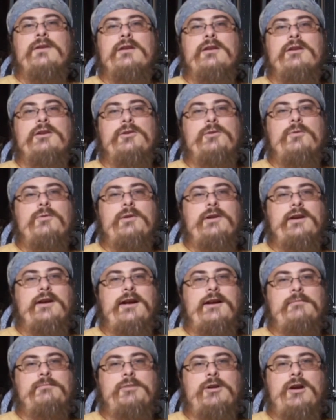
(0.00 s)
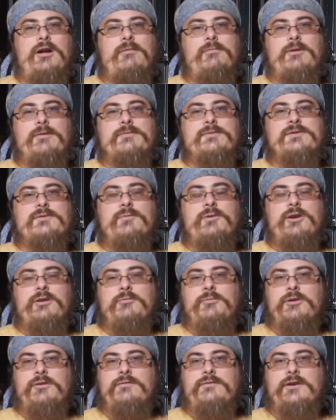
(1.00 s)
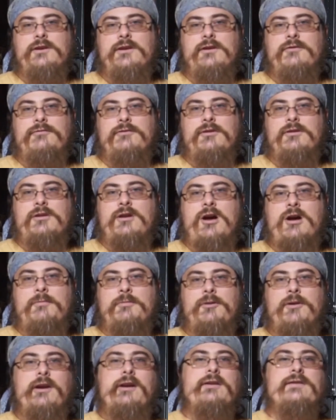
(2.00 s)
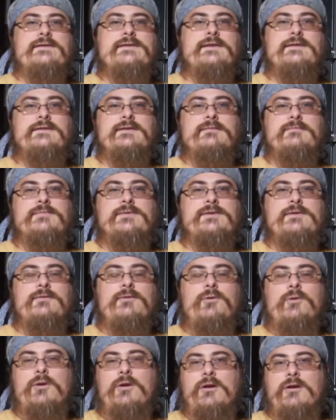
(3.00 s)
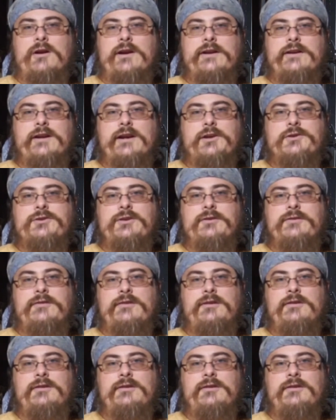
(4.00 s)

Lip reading: you're going to have problems when you move to different operating systems or architectures.